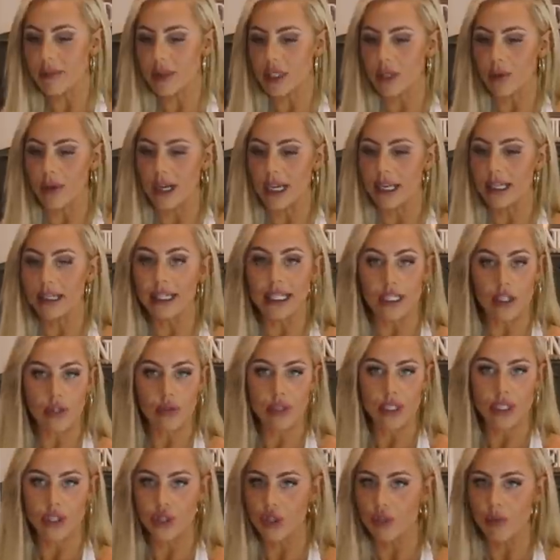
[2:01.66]
between
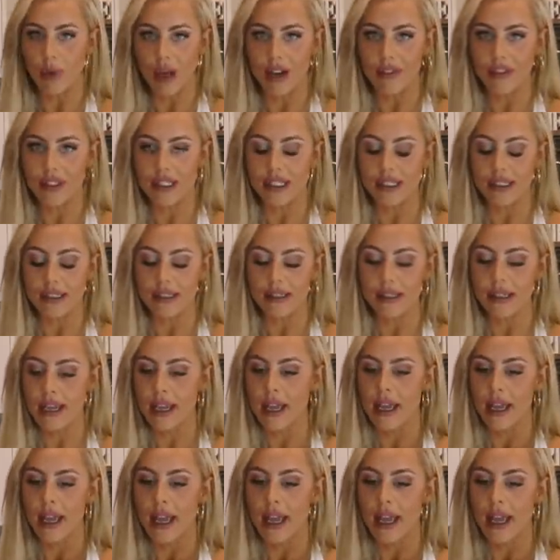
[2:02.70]
literally two breakfasts,